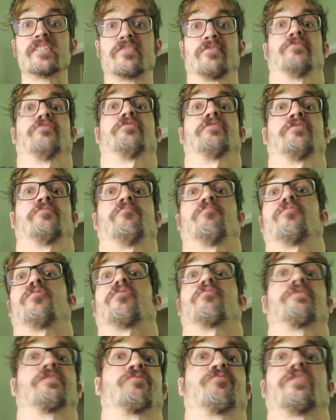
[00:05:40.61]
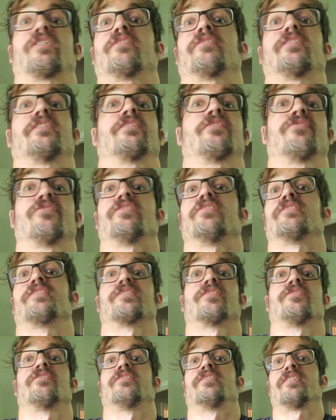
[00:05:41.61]
He just walks around like this
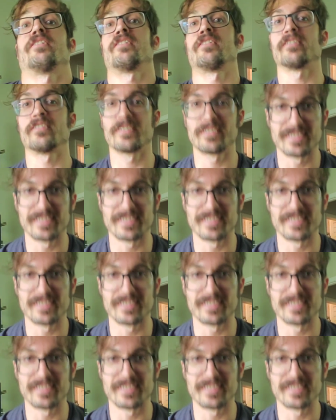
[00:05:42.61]
all day.